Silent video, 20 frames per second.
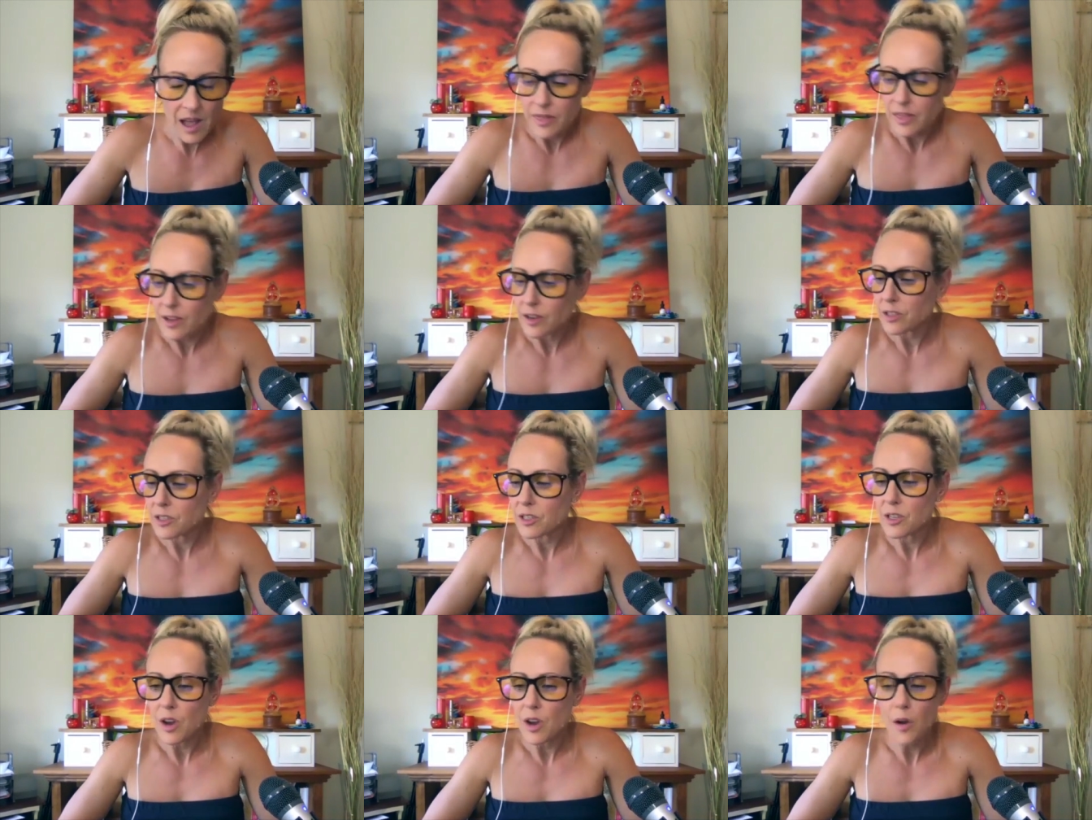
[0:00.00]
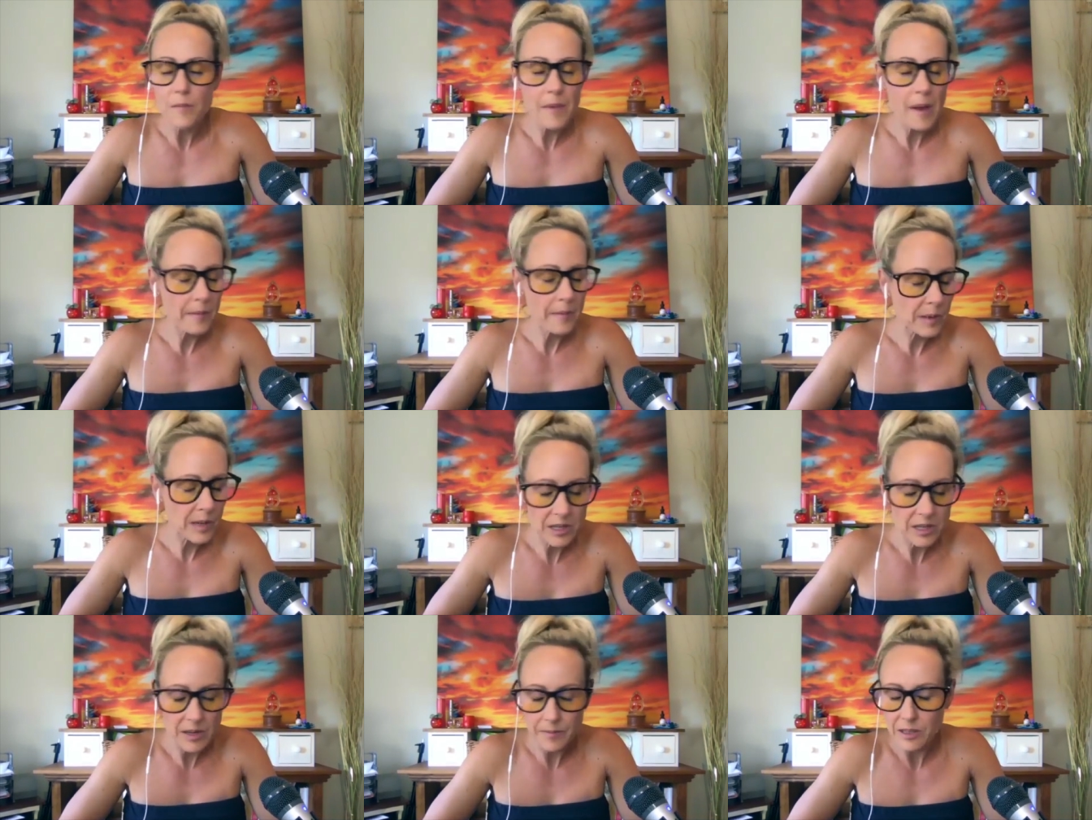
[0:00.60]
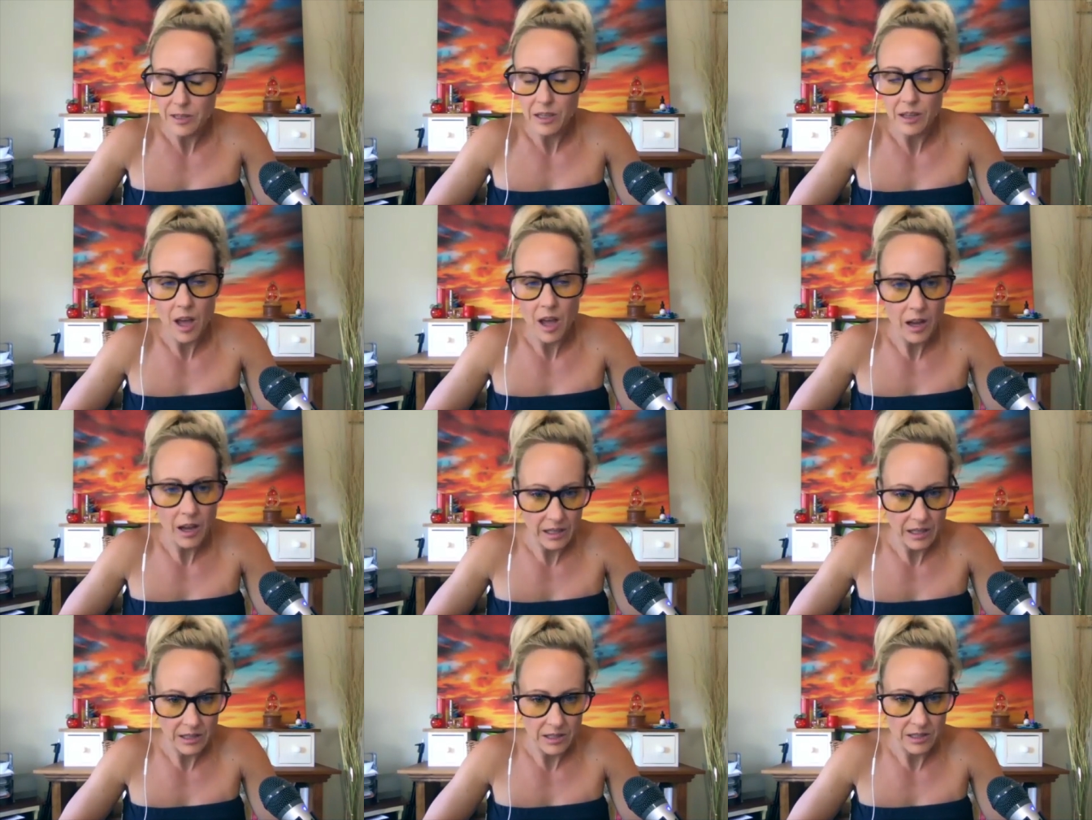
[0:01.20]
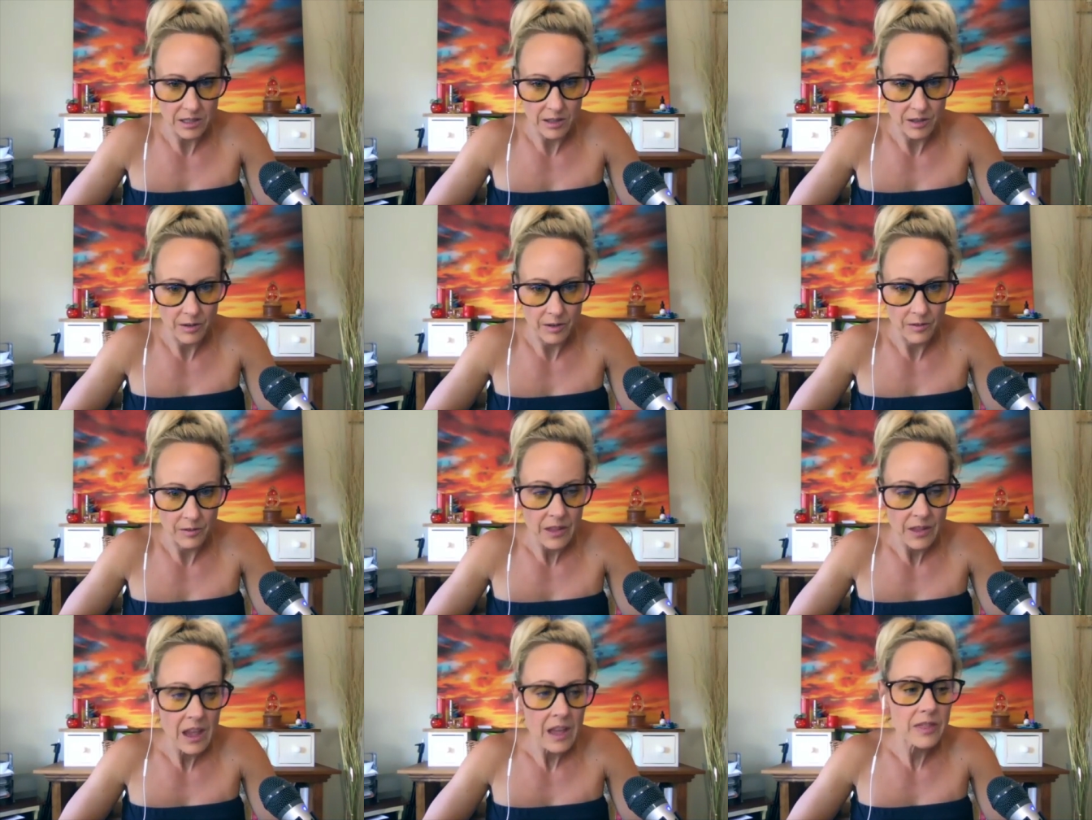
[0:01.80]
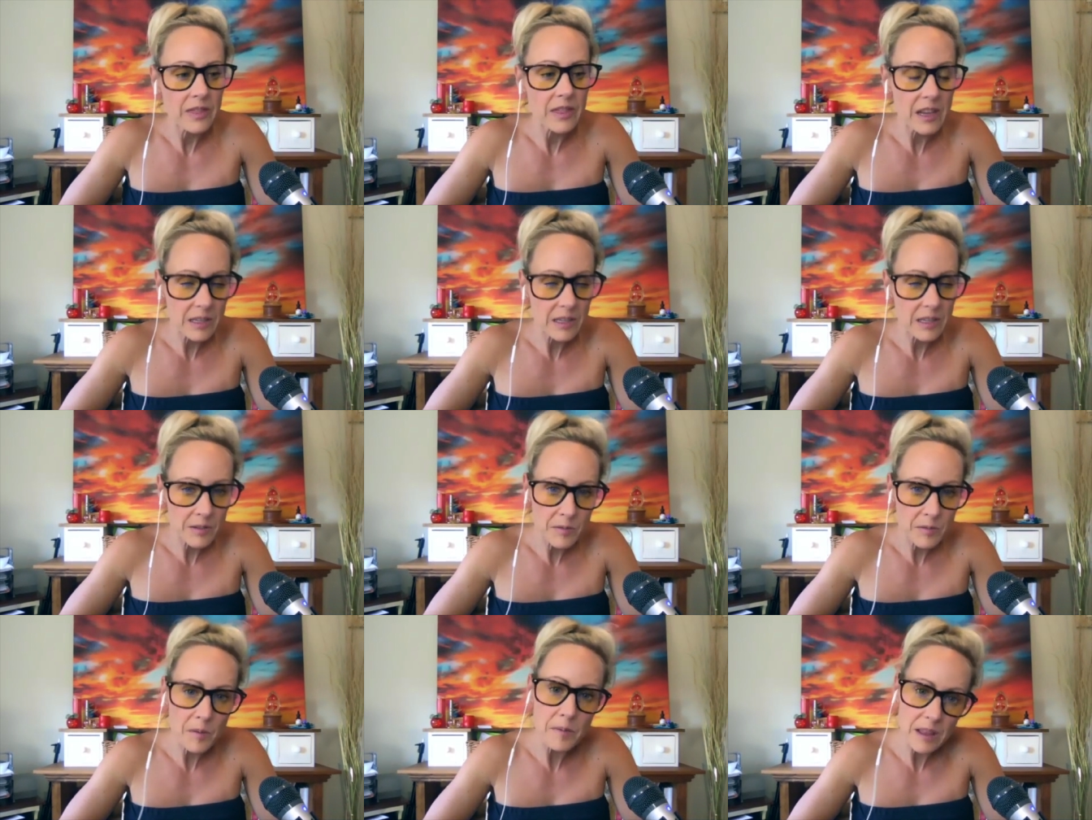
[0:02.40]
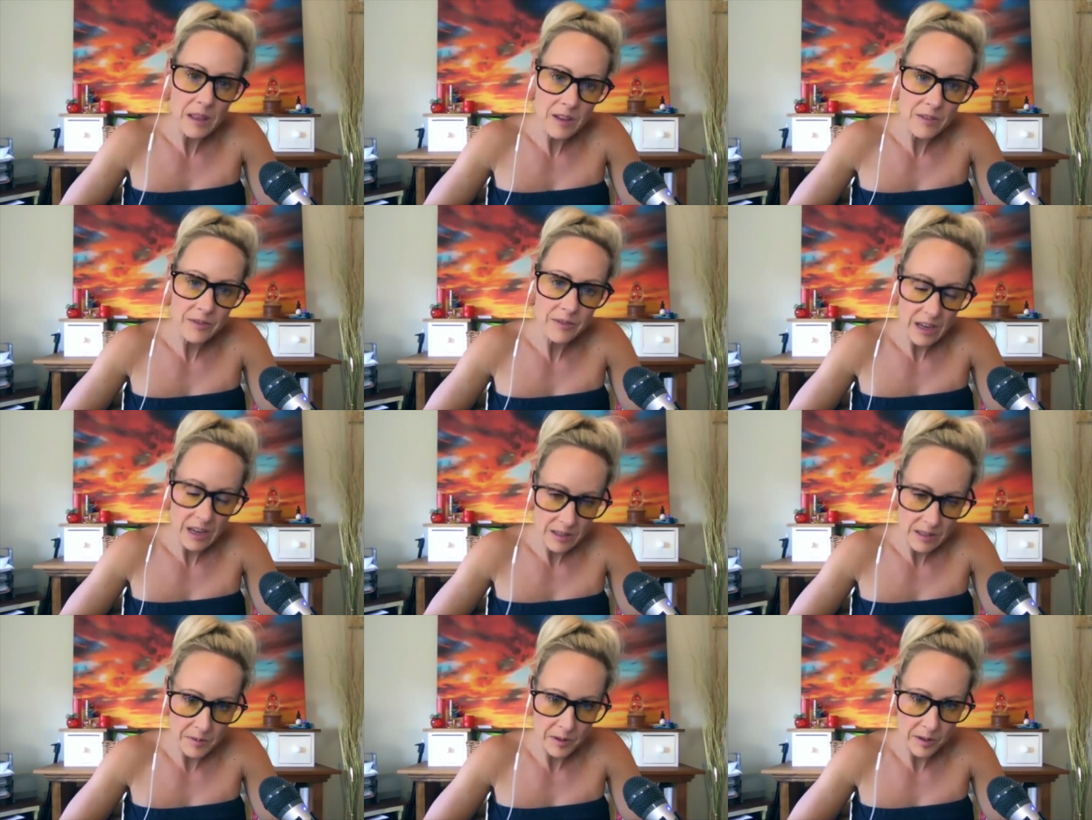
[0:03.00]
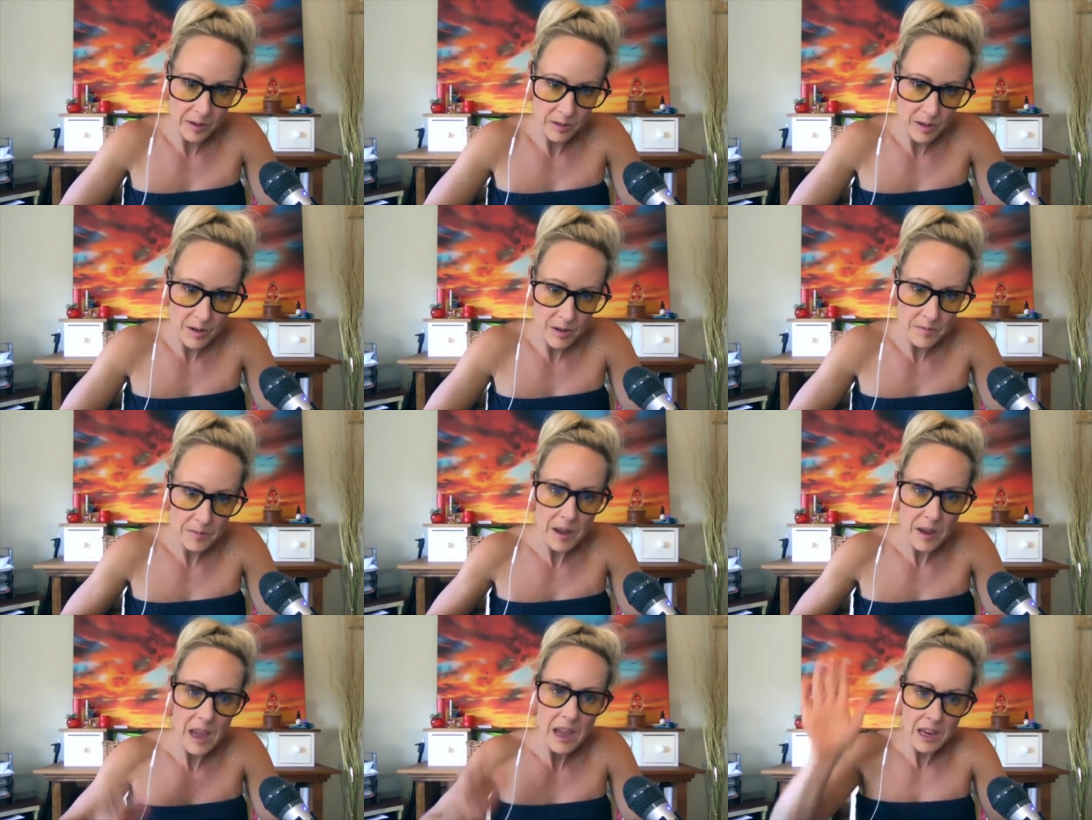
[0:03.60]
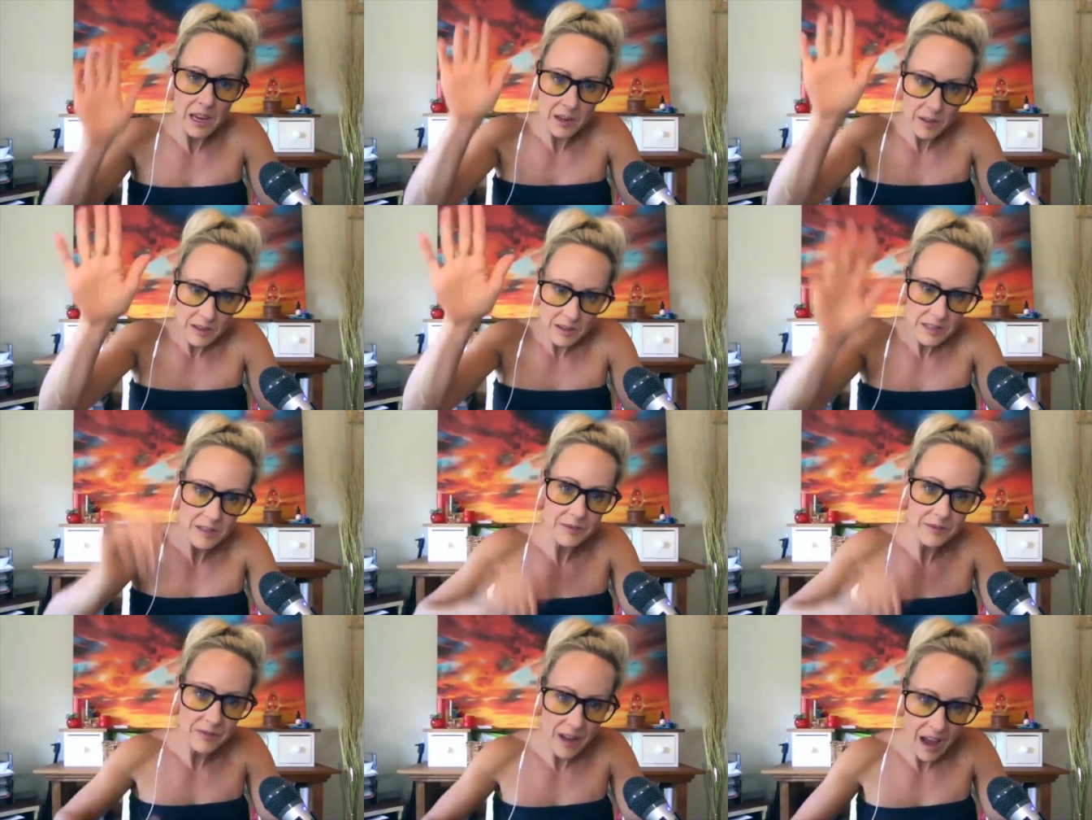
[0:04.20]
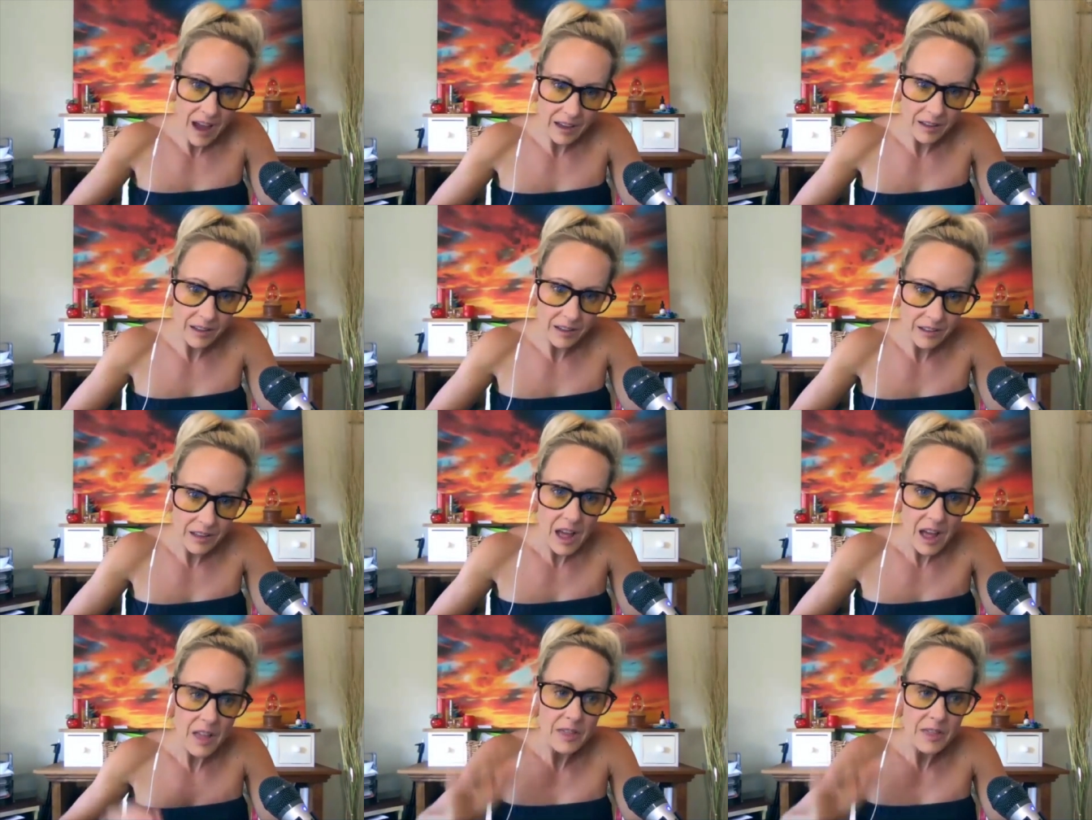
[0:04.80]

There's no membership to log into. This will be the Facebook group. Here's the file.